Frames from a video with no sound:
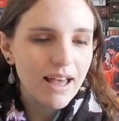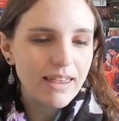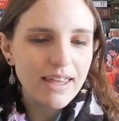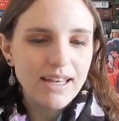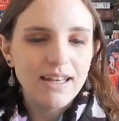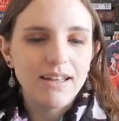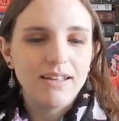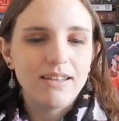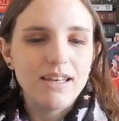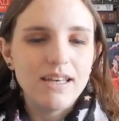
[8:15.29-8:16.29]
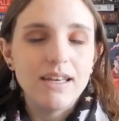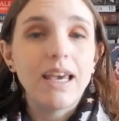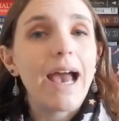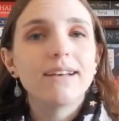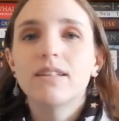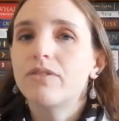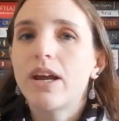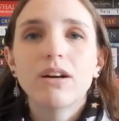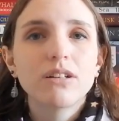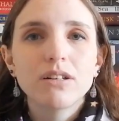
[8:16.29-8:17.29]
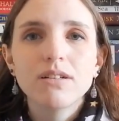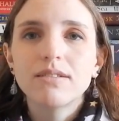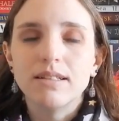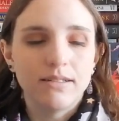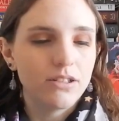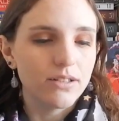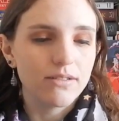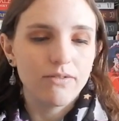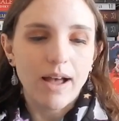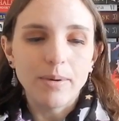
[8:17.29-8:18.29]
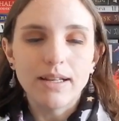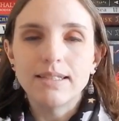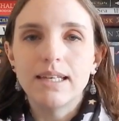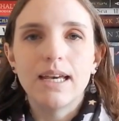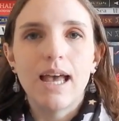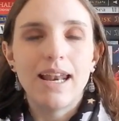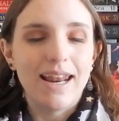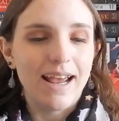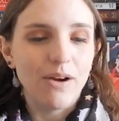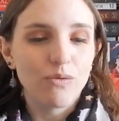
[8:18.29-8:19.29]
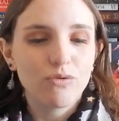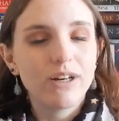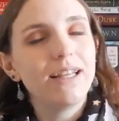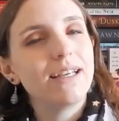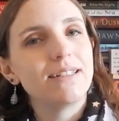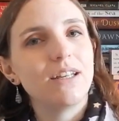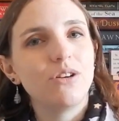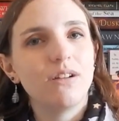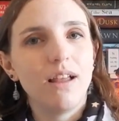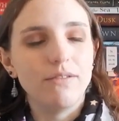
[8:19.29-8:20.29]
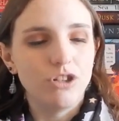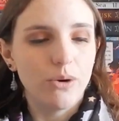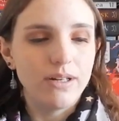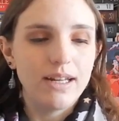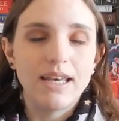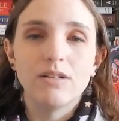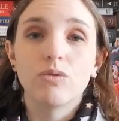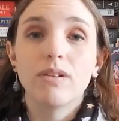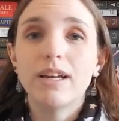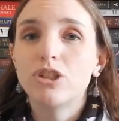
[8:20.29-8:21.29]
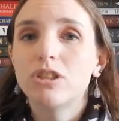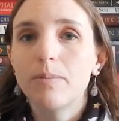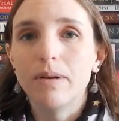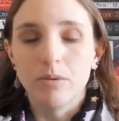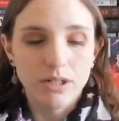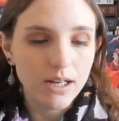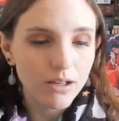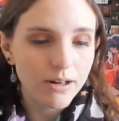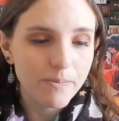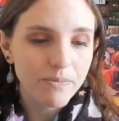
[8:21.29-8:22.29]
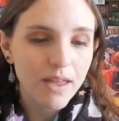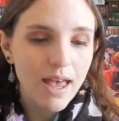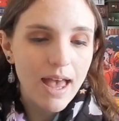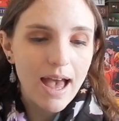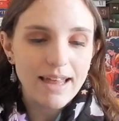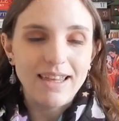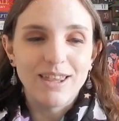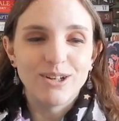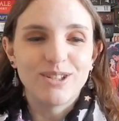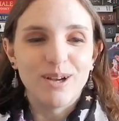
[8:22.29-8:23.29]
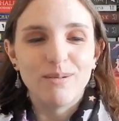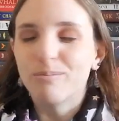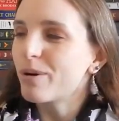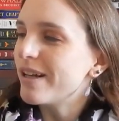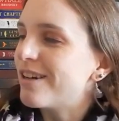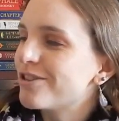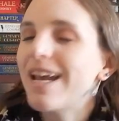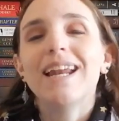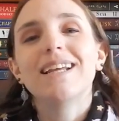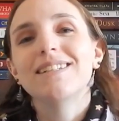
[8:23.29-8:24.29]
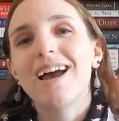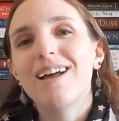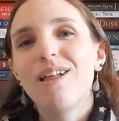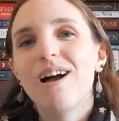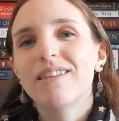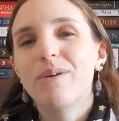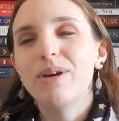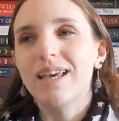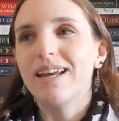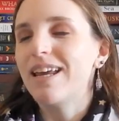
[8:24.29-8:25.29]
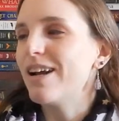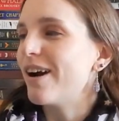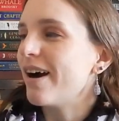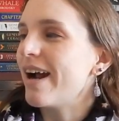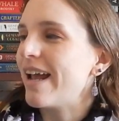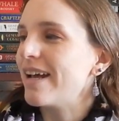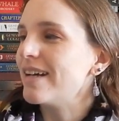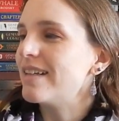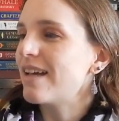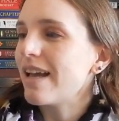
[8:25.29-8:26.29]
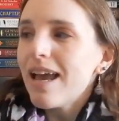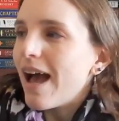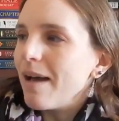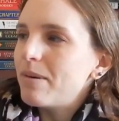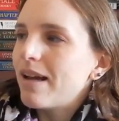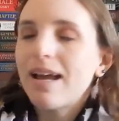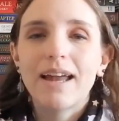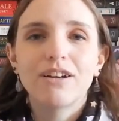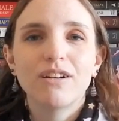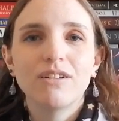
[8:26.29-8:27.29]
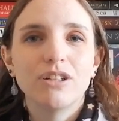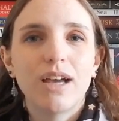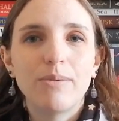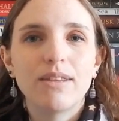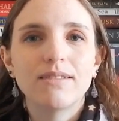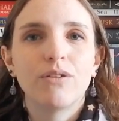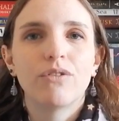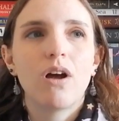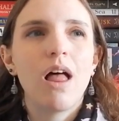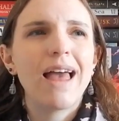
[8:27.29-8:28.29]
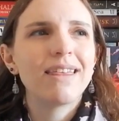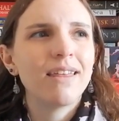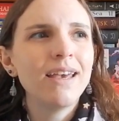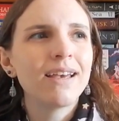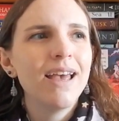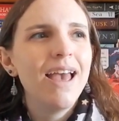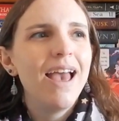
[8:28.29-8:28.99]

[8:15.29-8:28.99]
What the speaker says: I think the cast of characters is just fabulous again, and I really continue to love Joe and Nikki's relationship in particular. I think there's some pretty entertaining dialogue that we get here, and yeah, I mean, I had a good time with this overall. I think,